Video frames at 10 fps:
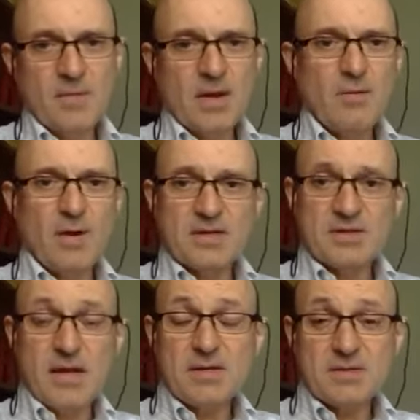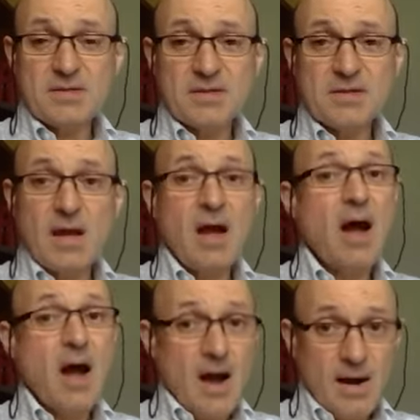Whereas agencies
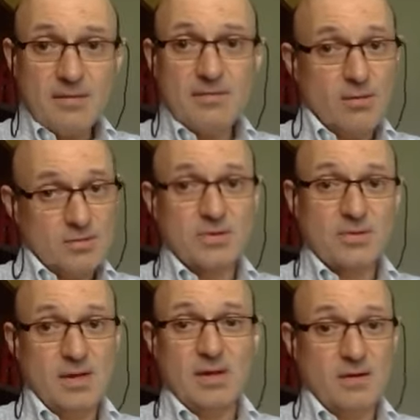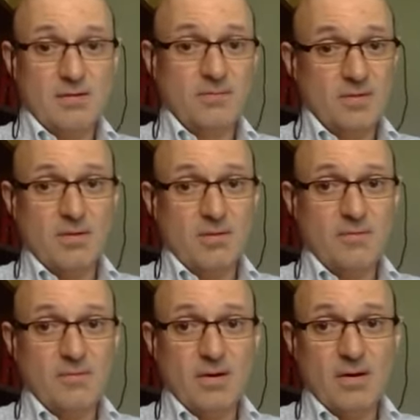are also thinking of, of,
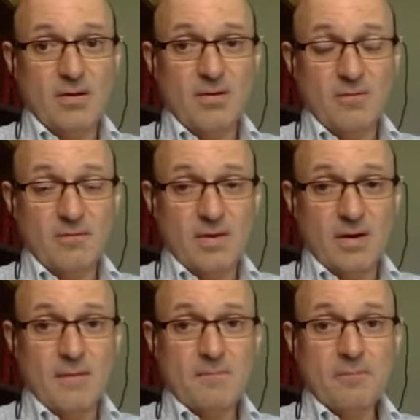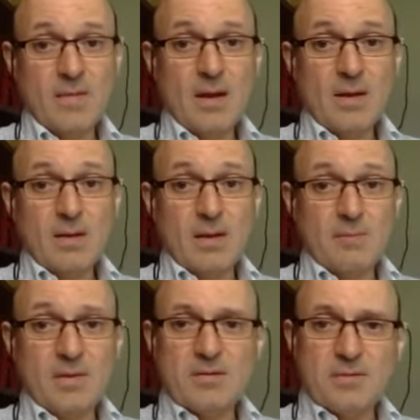uh, of uh,
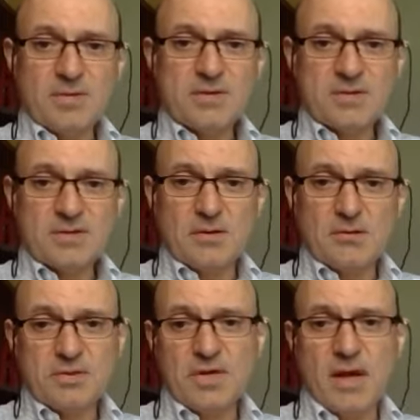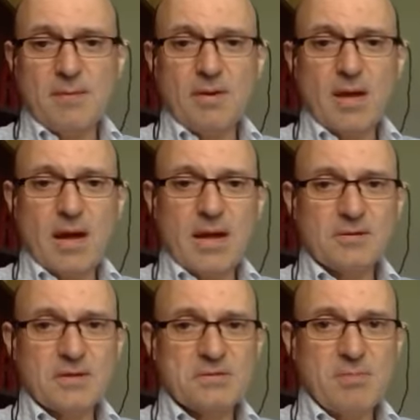keeping their business in good shape, and
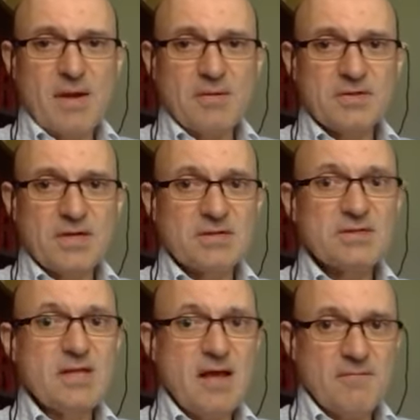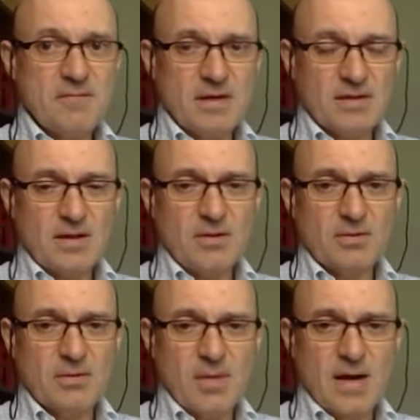transparency is definitely on
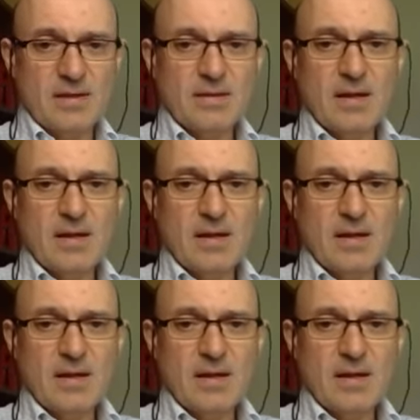their mind.